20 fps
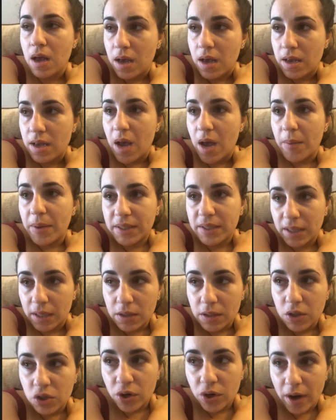I'm excited
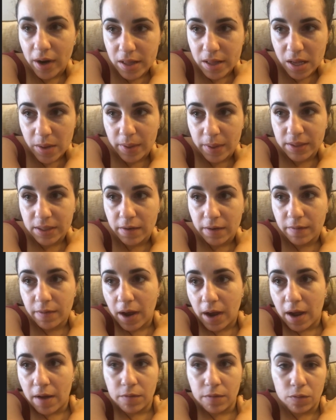to try them, because
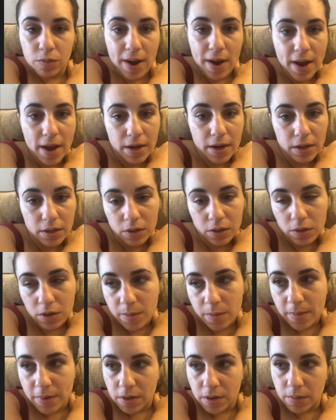I've read and learned
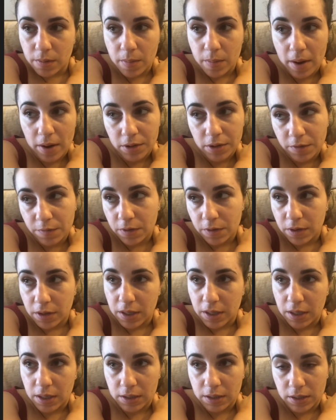about different
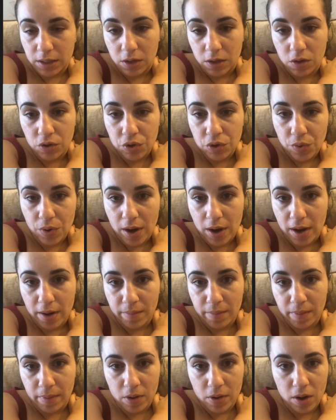things. Like, I'm
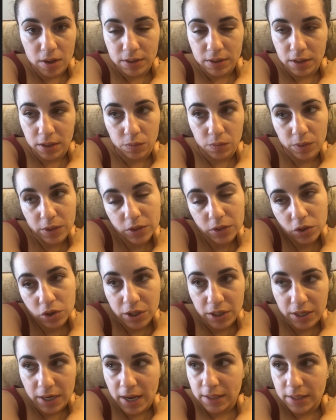constantly
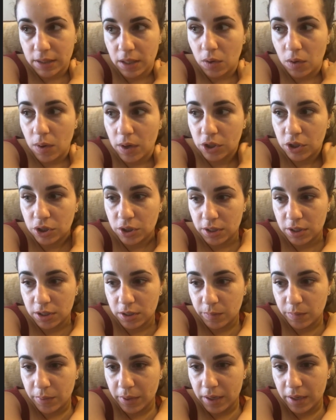researching and asking questions,
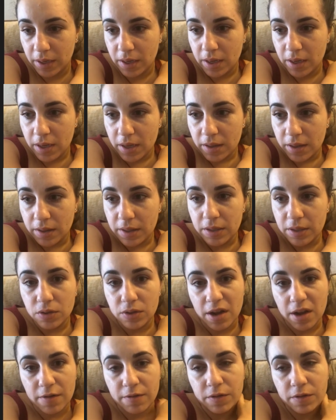but these are
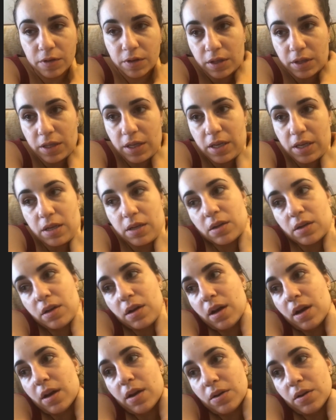definitely
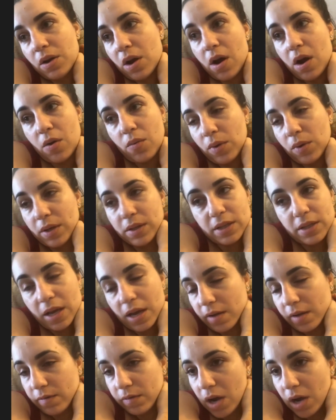not ones that
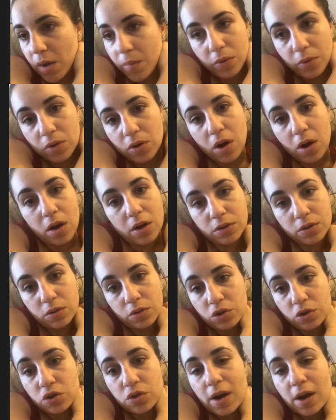I've come across
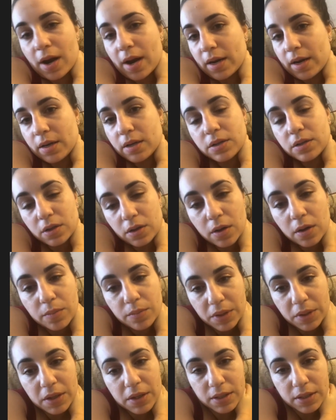or tried. So I'm
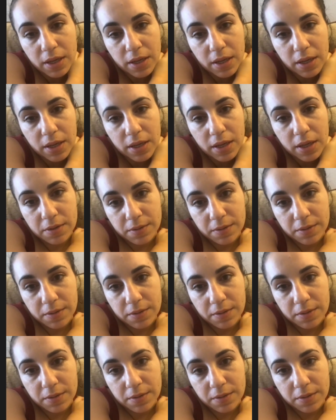excited.